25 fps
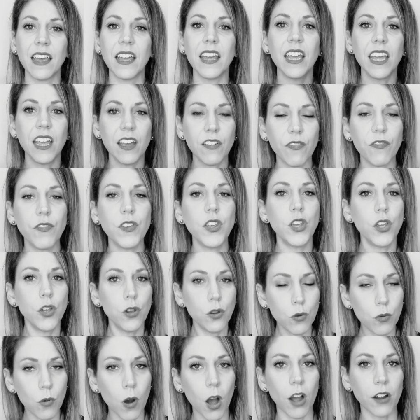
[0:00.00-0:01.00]
if
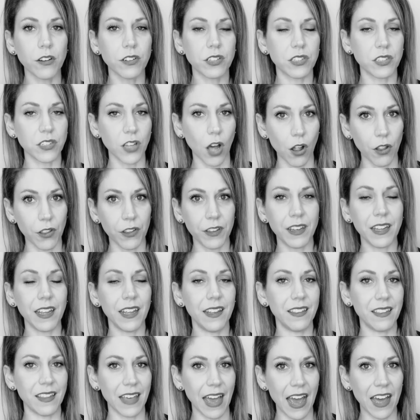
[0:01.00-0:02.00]
you are solid
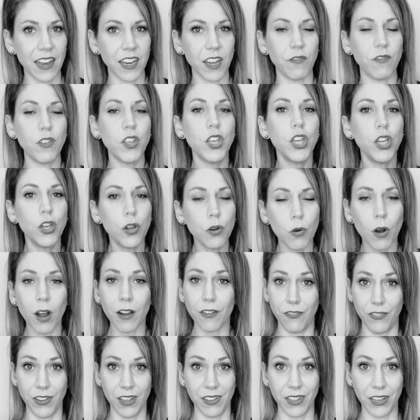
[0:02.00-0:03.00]
in that, if you are
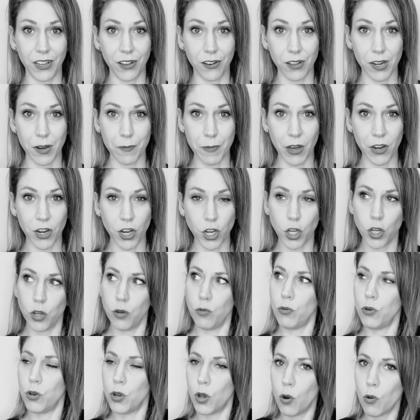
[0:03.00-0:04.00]
feeling good about it,
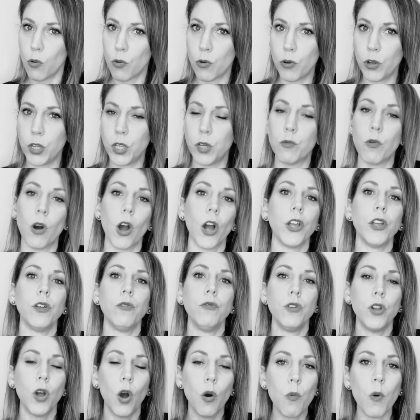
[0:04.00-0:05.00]
you know who you are, you
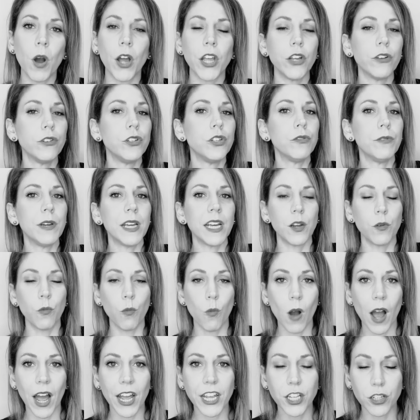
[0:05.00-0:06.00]
know what you're doing and
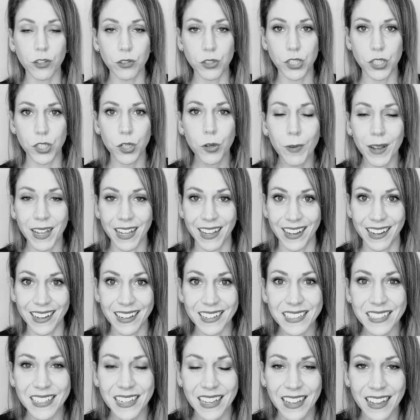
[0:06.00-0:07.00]
why you're doing
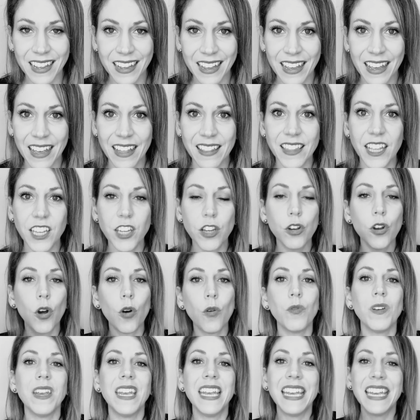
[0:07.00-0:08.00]
it, then you
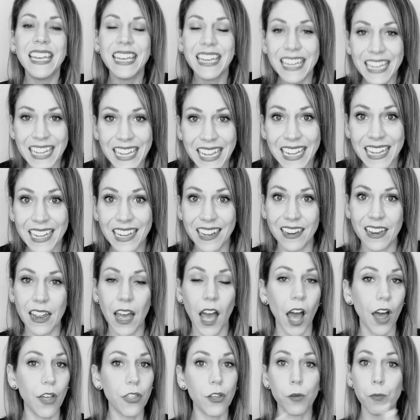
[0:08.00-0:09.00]
don't need
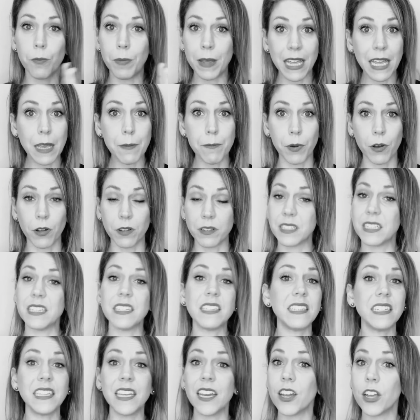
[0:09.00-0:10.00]
other people to
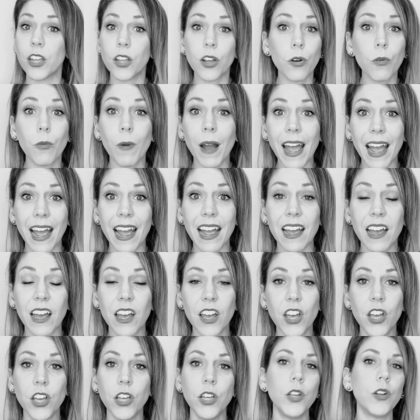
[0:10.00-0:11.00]
see it your way.
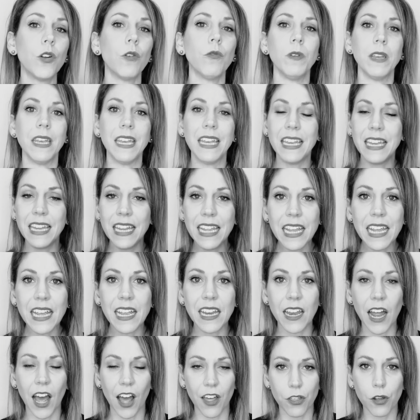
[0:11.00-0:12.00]
You don't
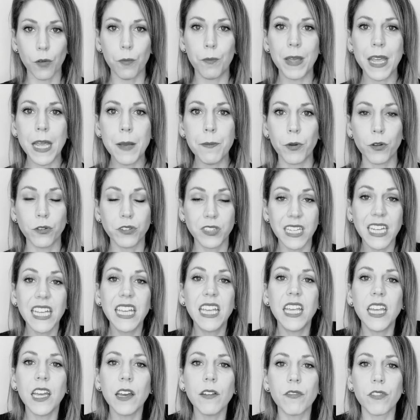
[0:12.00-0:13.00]
need other people to
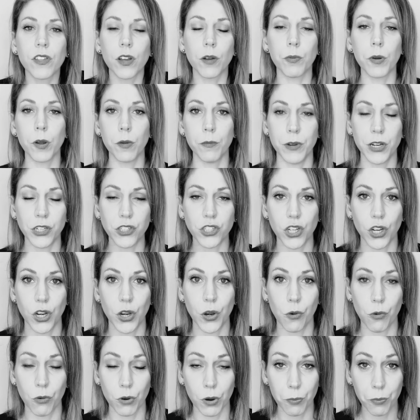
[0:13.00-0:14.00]
give their
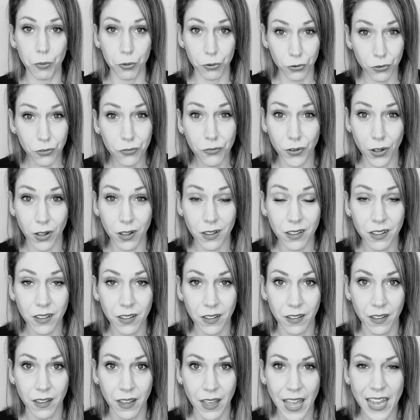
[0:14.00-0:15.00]
permission or approval,
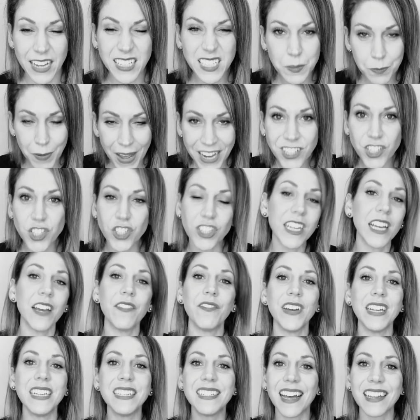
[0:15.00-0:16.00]
especially
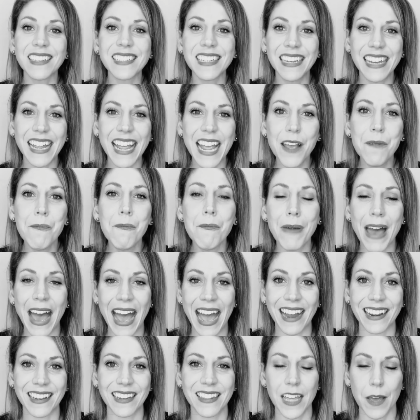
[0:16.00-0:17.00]
if it doesn't
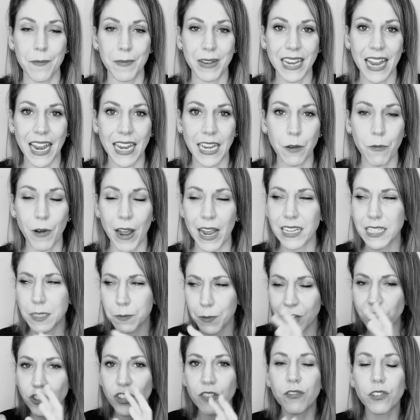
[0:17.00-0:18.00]
impact them in any way,
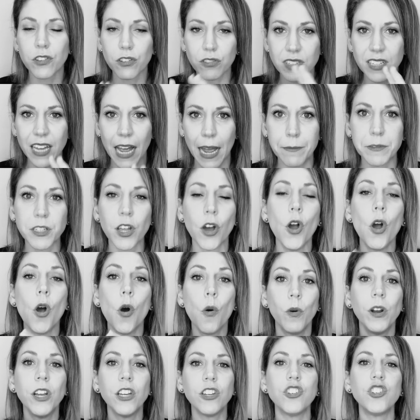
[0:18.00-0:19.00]
especially for those times
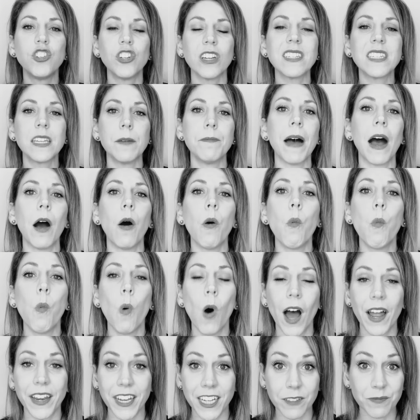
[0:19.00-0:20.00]
when it's just about
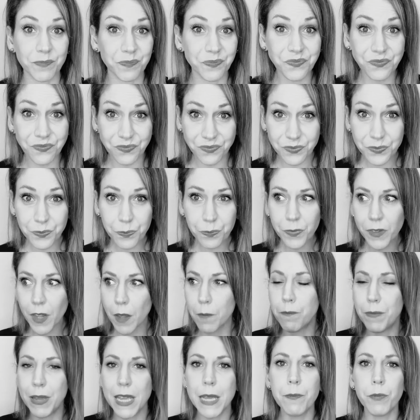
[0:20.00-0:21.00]
wanting
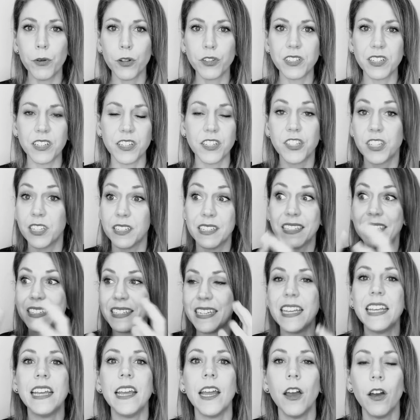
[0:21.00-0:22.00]
people to, to
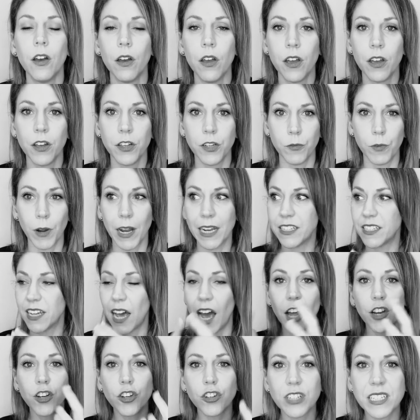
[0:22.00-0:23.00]
see, right, to
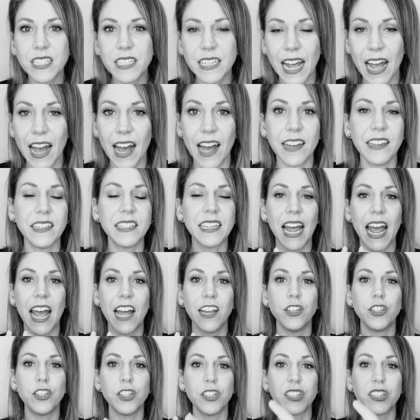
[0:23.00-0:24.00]
understand
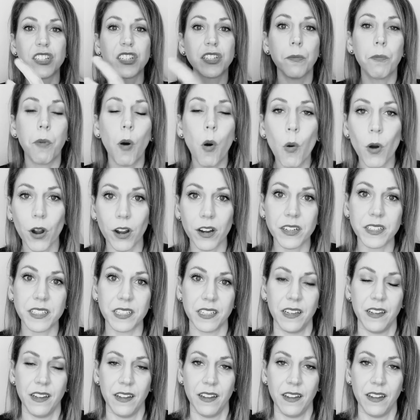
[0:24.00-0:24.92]
and to support